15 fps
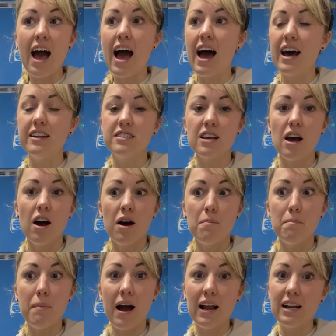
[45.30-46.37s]
And
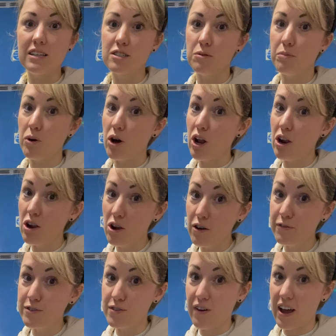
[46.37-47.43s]
my little boy
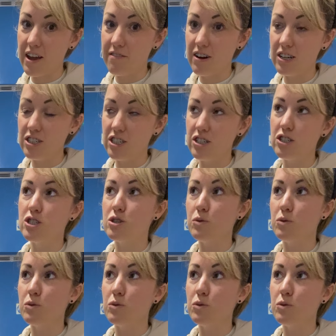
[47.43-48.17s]
loves fire engines,